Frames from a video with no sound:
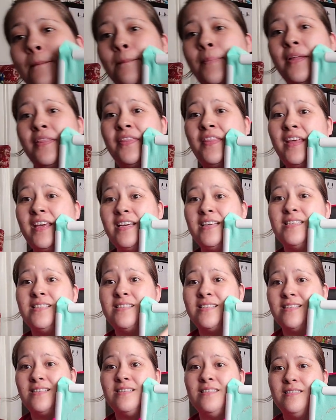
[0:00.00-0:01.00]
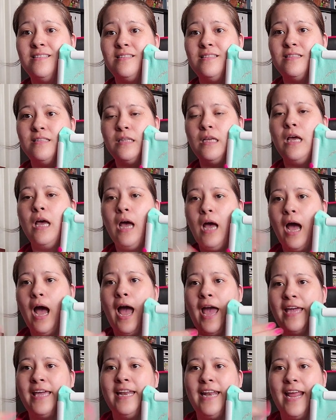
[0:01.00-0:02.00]
But this,
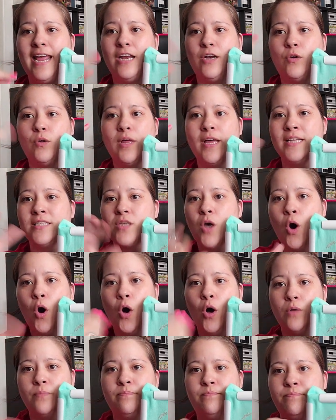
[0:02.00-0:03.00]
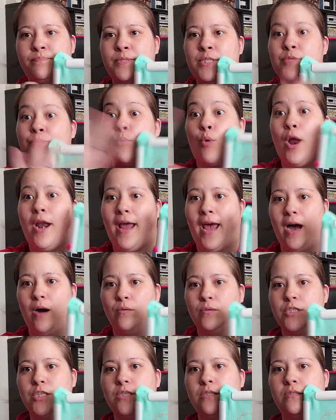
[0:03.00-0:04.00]
I can handle. It's all spread
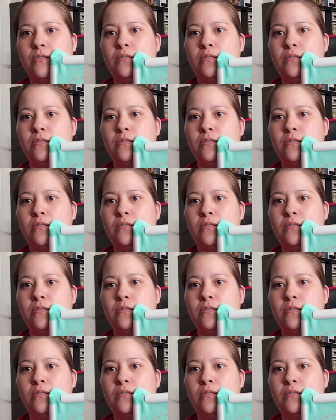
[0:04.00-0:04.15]
out.